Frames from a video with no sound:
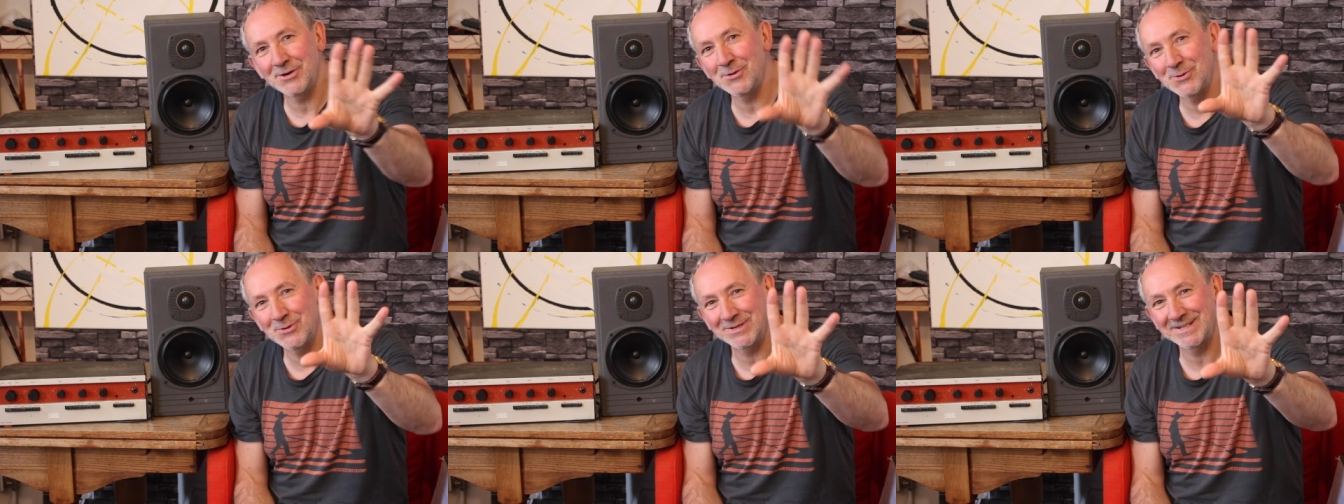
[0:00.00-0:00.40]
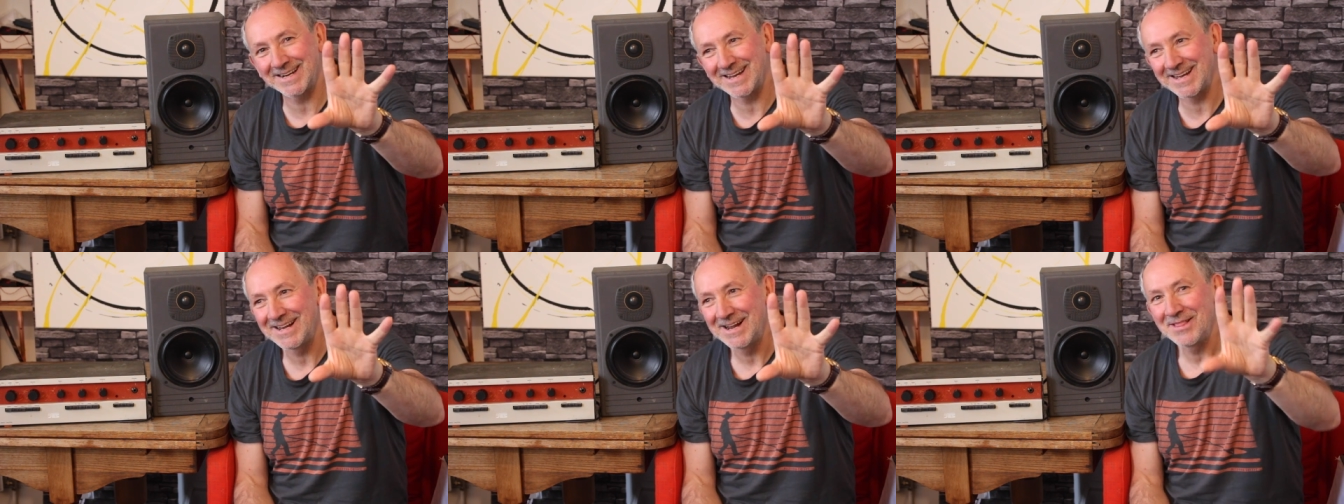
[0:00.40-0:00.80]
called
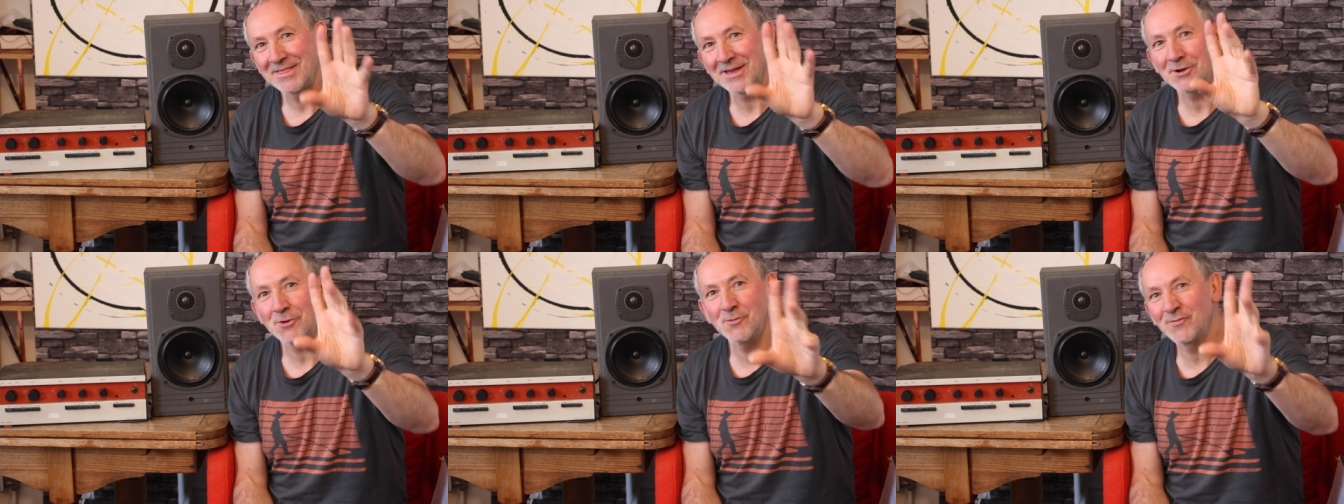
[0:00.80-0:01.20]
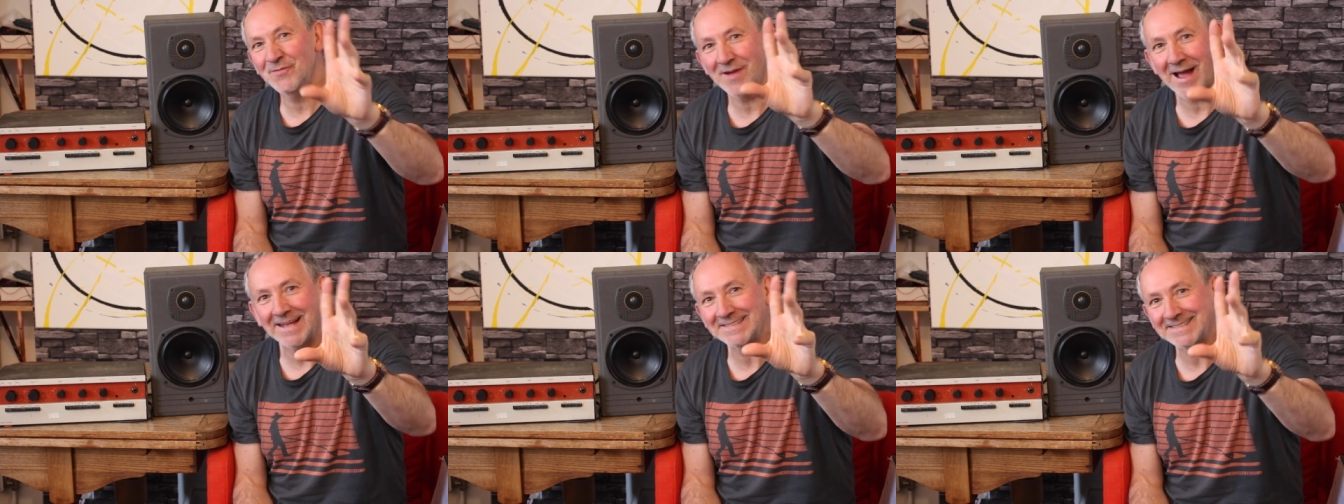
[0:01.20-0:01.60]
uh, they're called
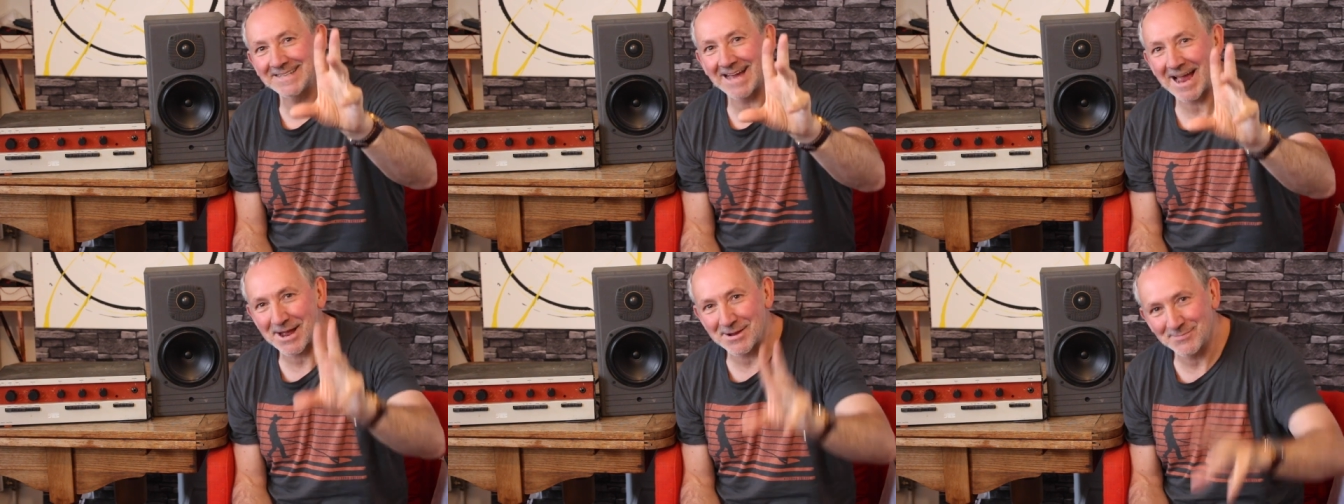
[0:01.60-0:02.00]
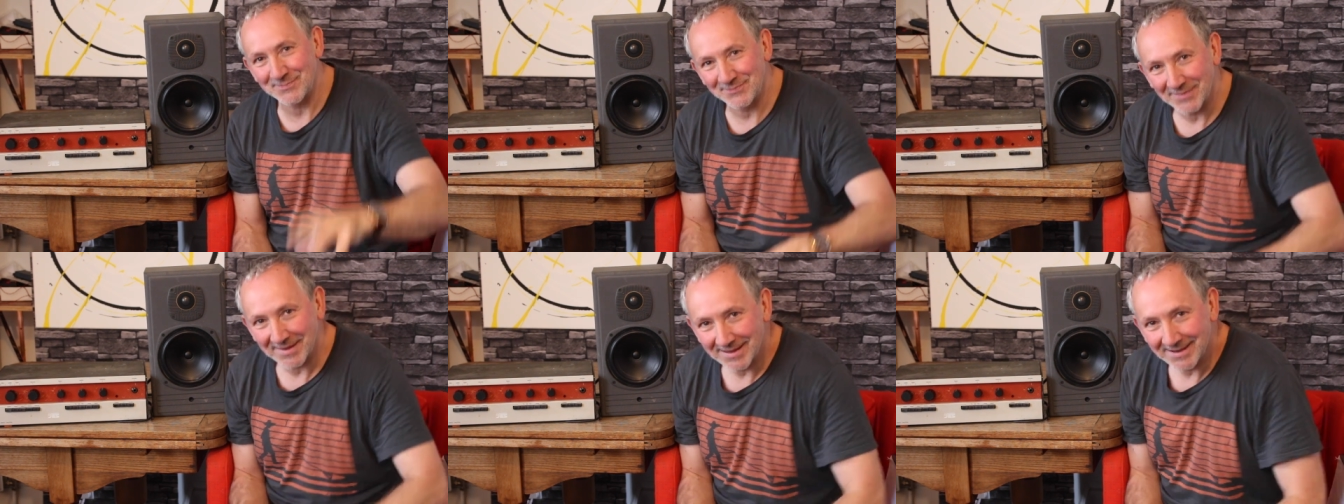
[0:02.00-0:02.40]
Van Damme